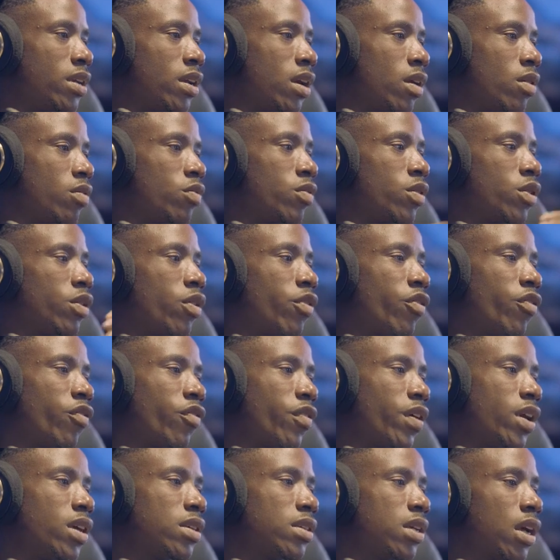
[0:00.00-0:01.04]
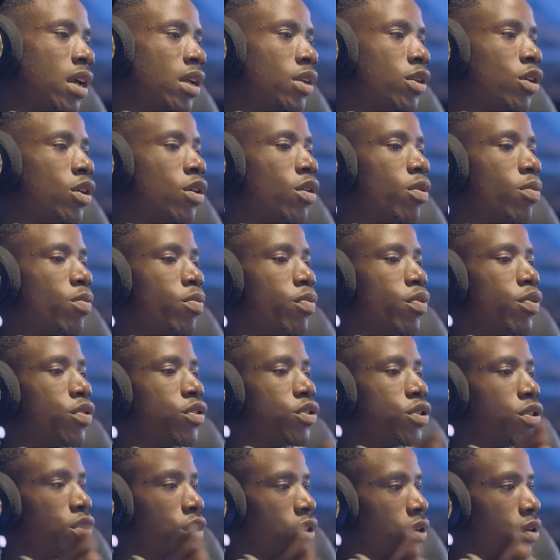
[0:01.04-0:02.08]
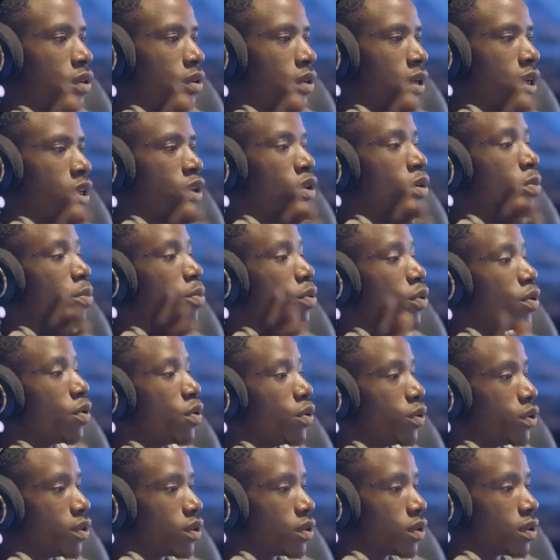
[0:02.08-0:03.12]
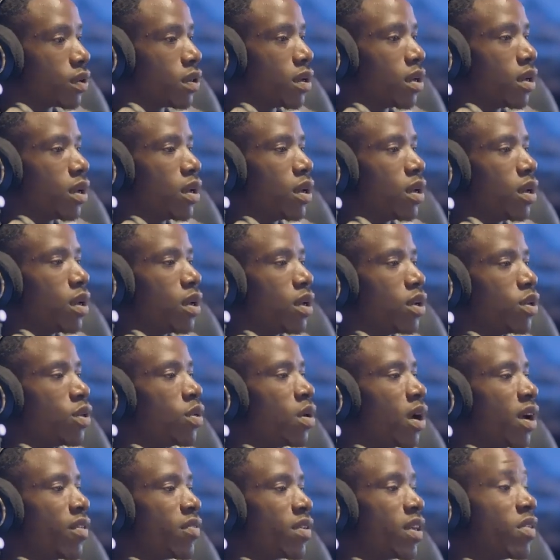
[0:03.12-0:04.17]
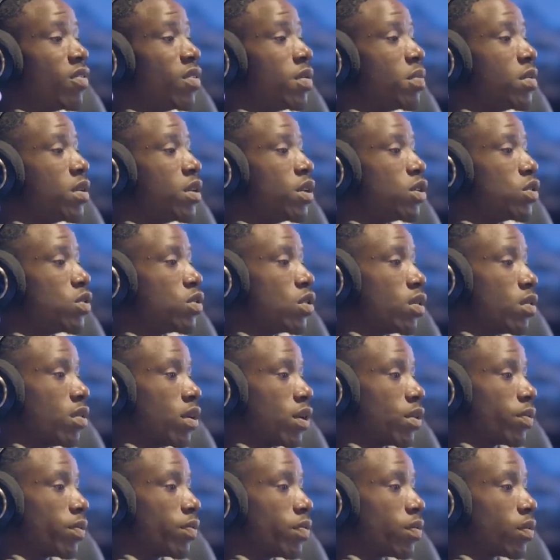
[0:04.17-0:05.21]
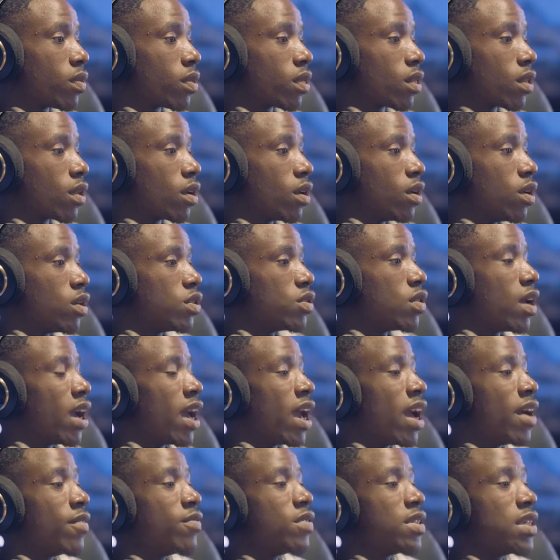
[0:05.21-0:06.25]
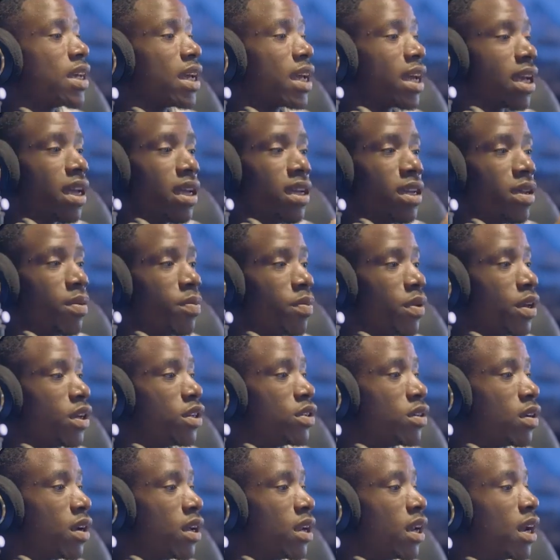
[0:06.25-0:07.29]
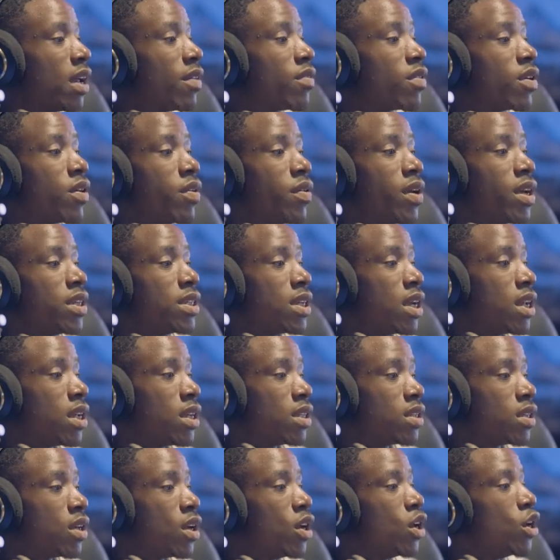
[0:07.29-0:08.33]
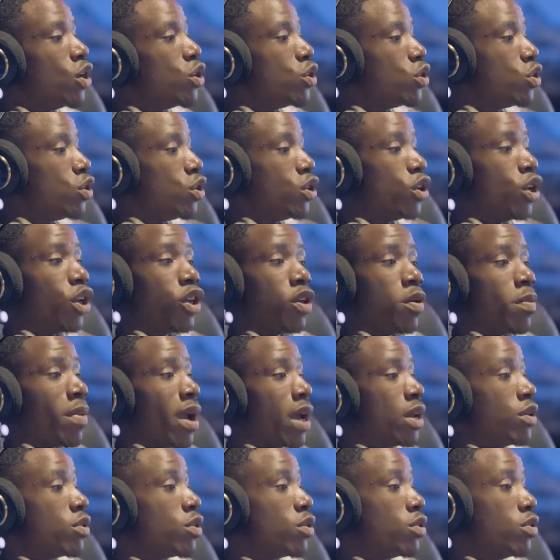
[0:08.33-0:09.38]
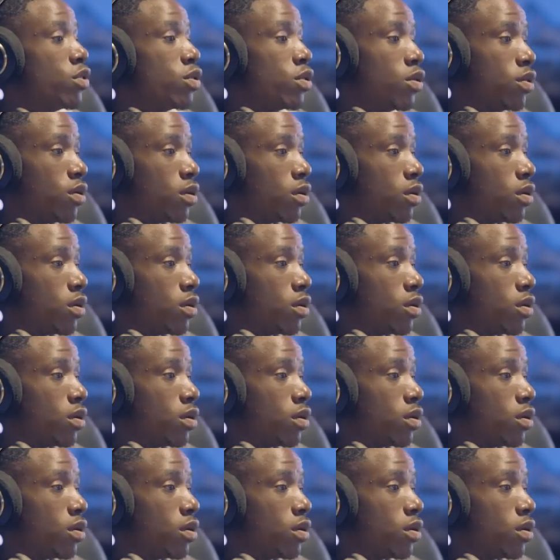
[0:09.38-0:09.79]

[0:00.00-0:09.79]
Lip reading: now, with your face and your posture and your pose, you have given me the story. So I have taken the picture and I have created it. To you, you might not know.